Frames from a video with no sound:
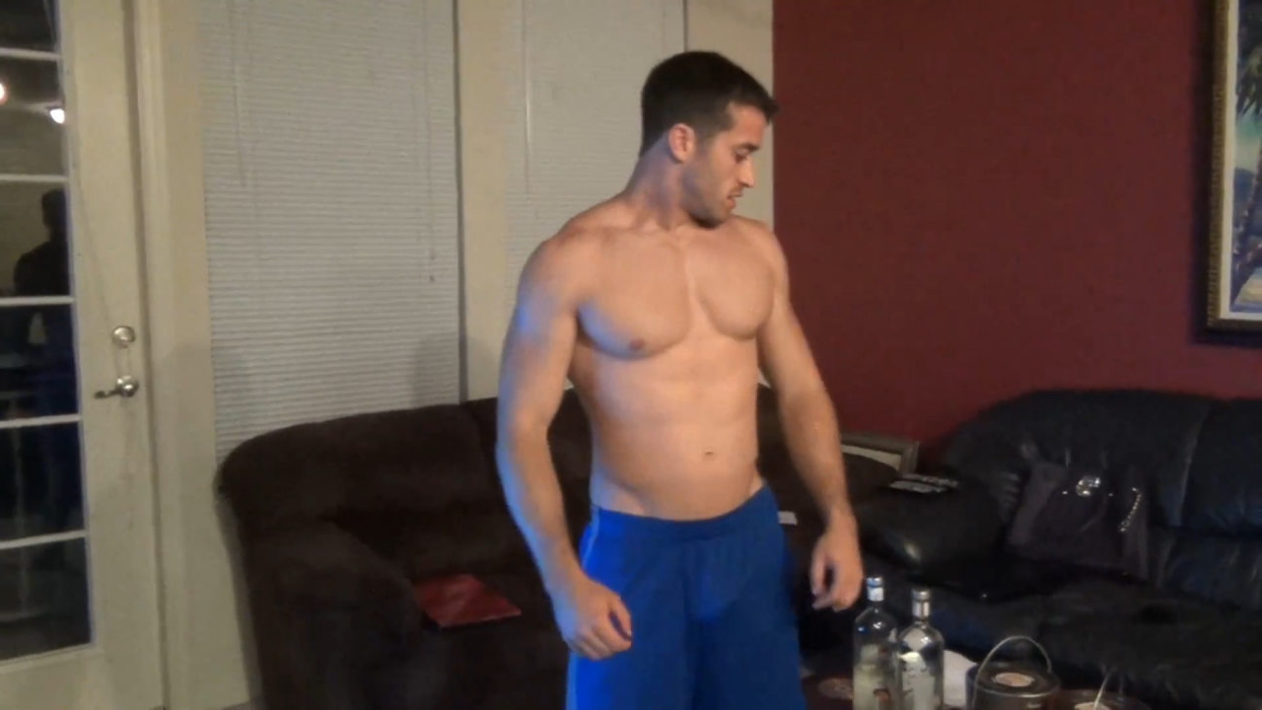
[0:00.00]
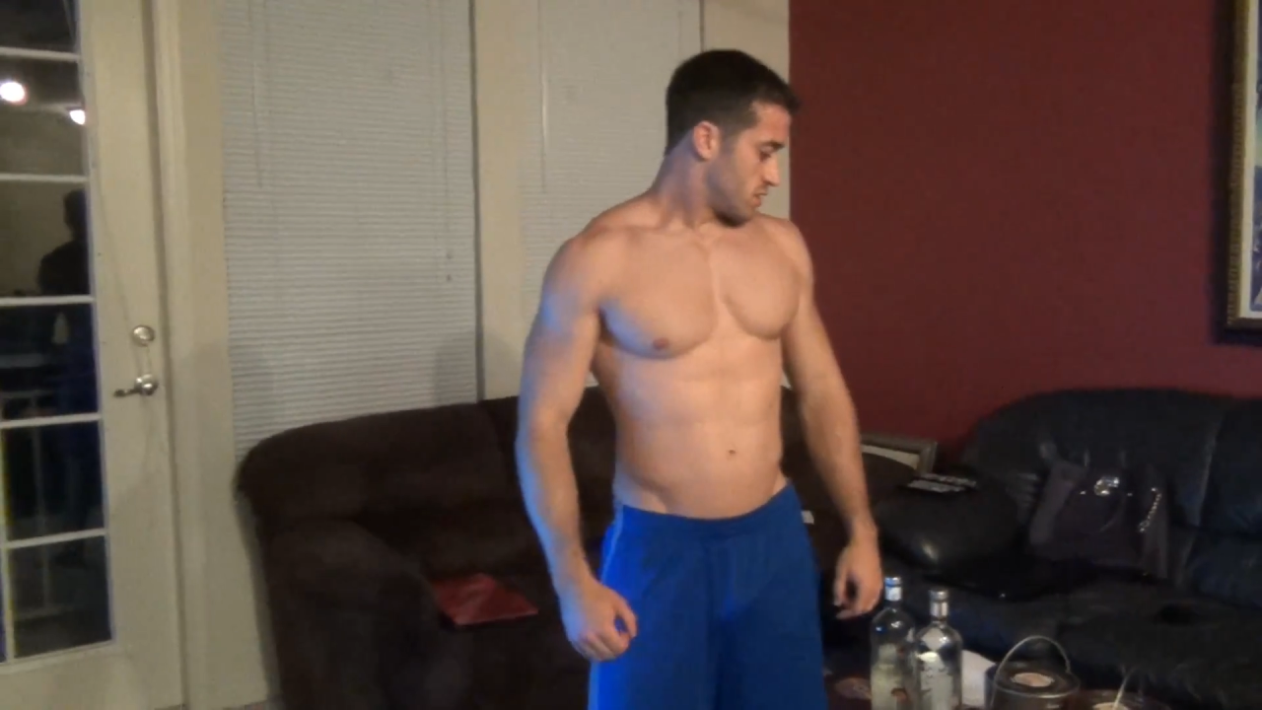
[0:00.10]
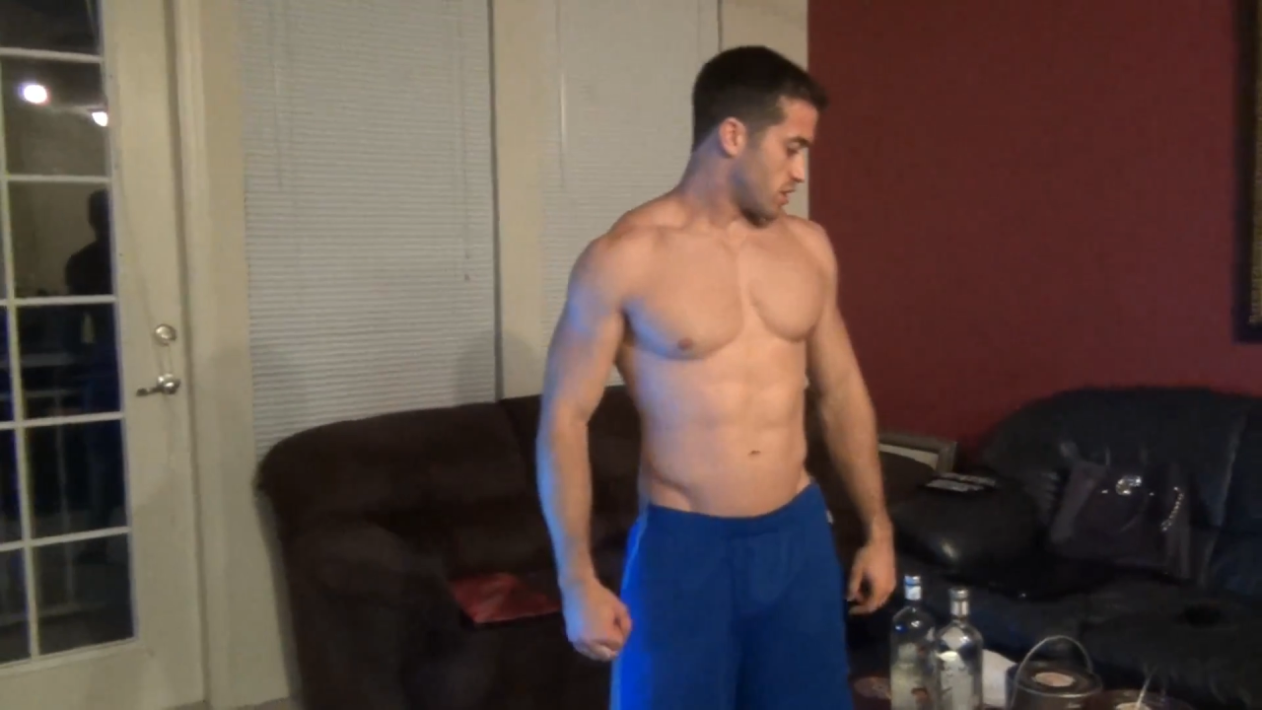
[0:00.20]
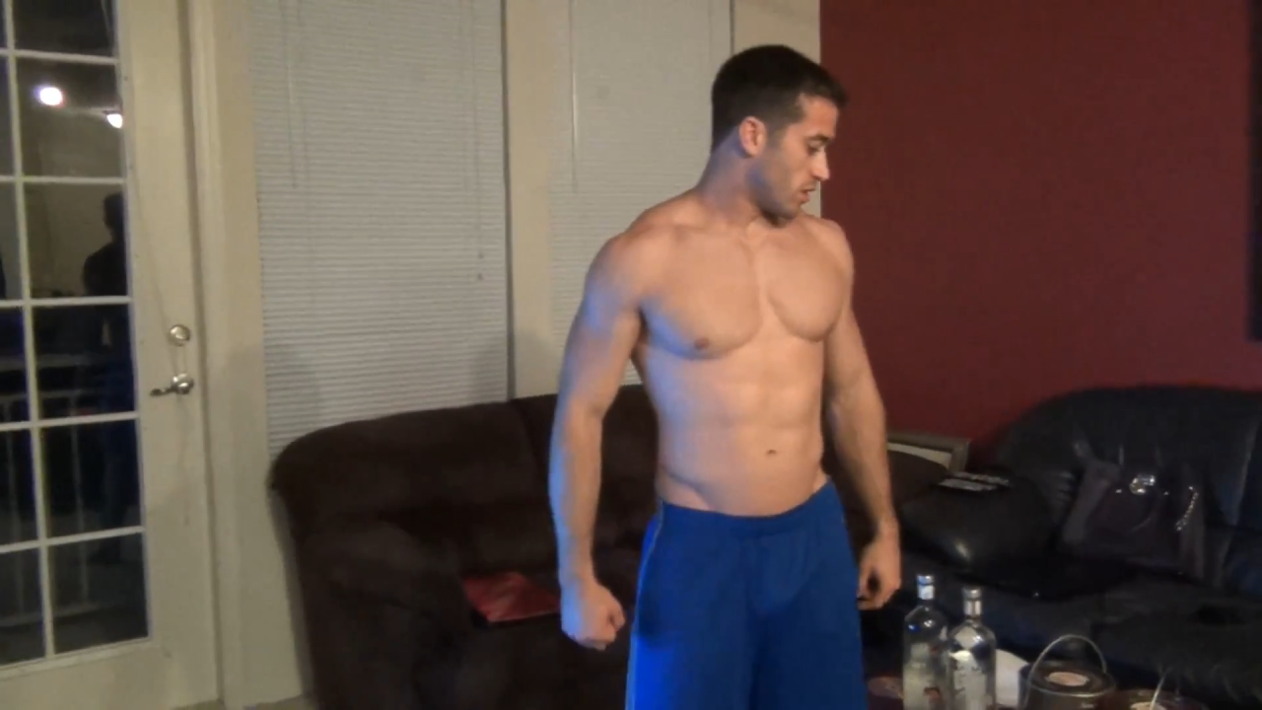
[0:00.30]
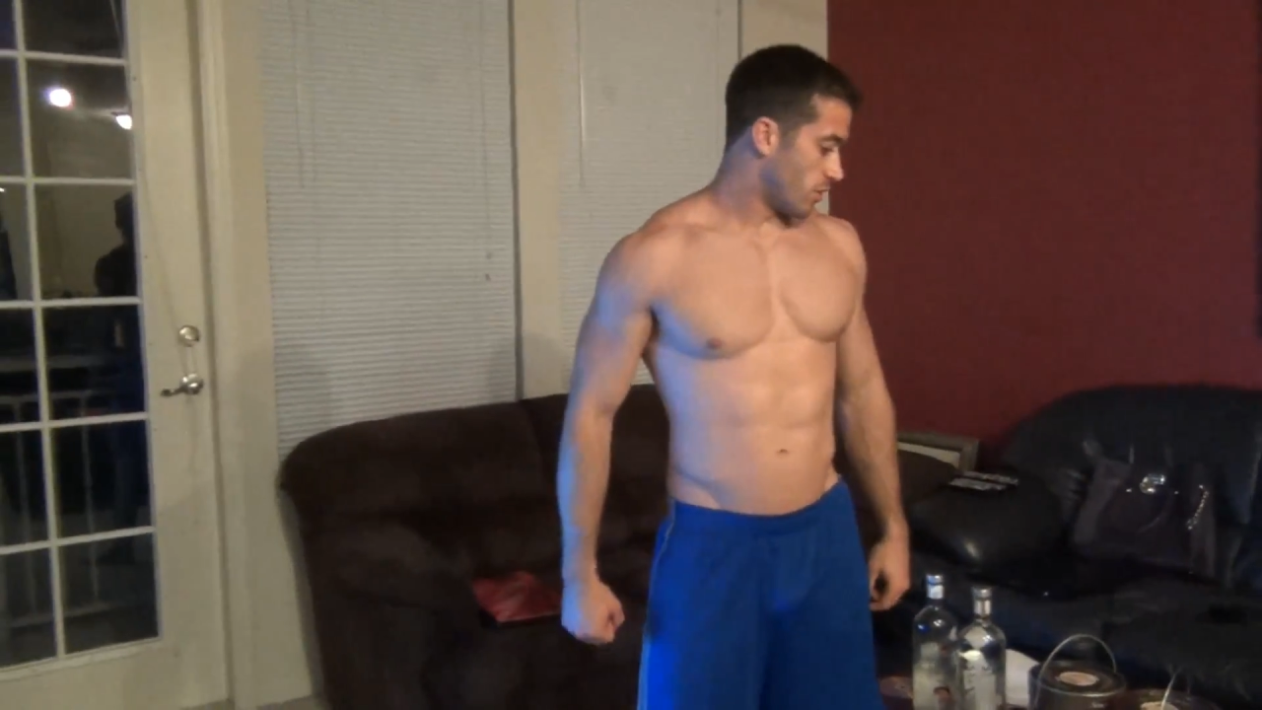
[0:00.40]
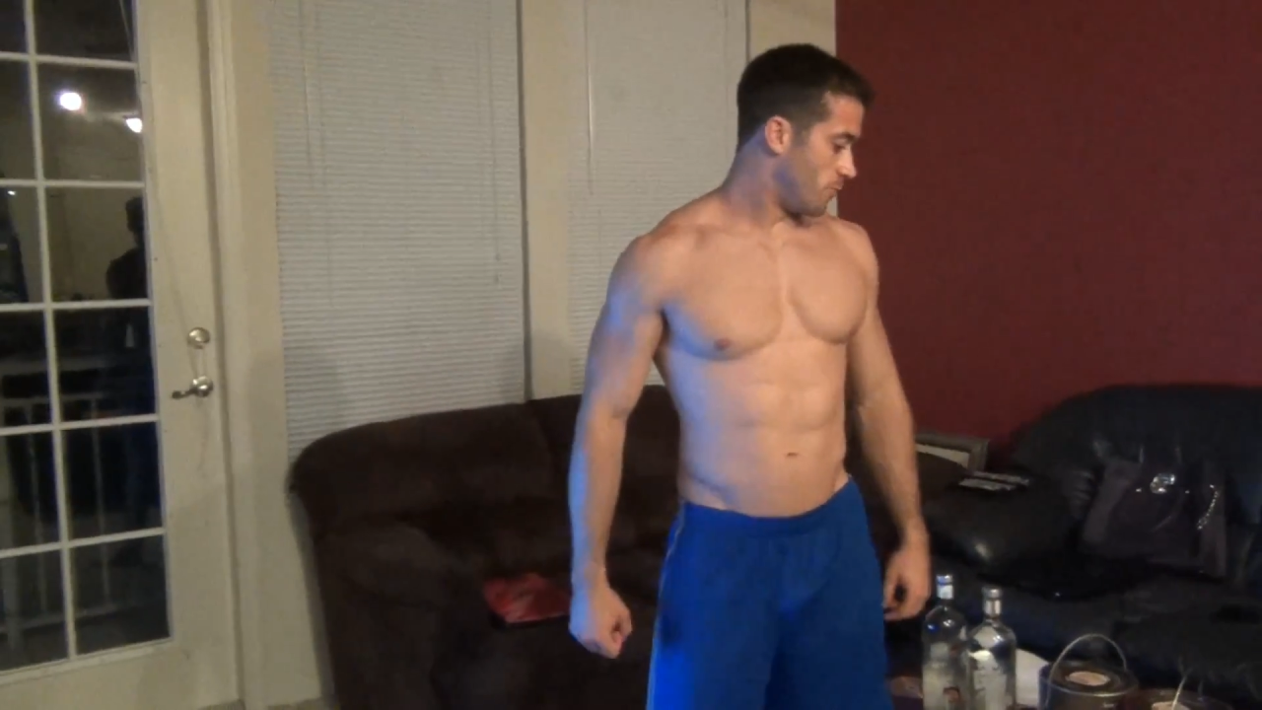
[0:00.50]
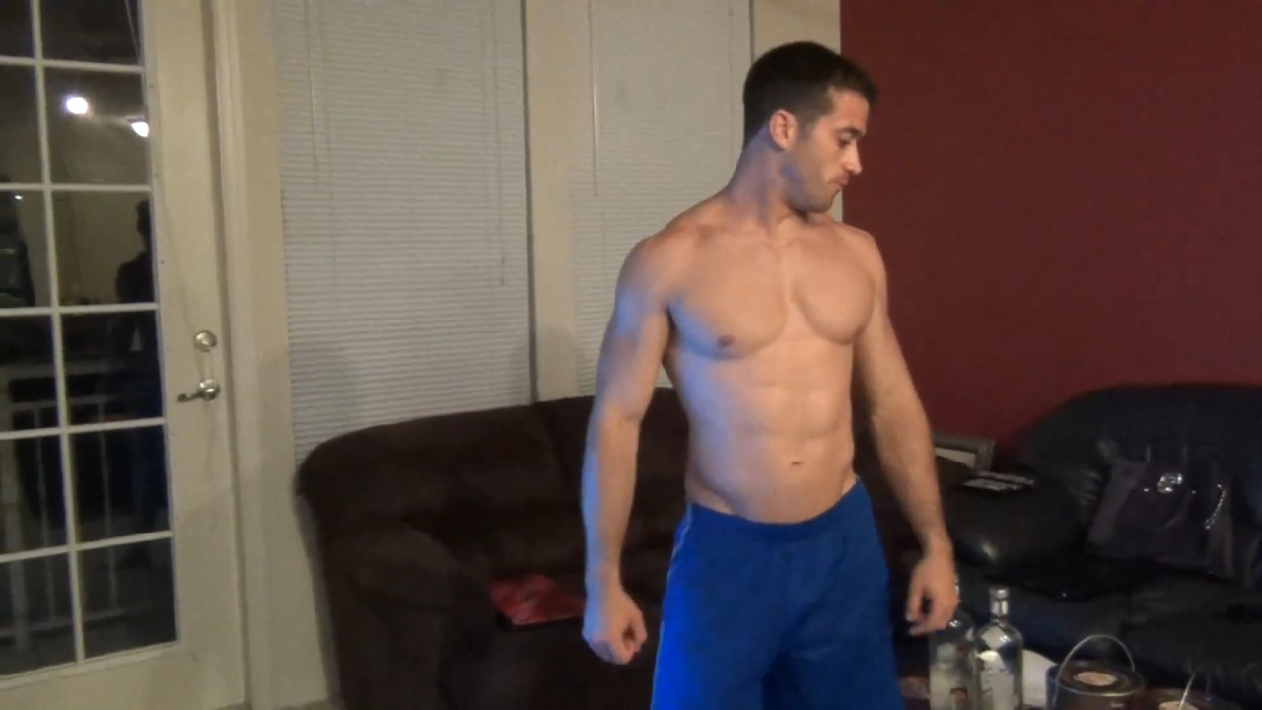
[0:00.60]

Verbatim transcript: So,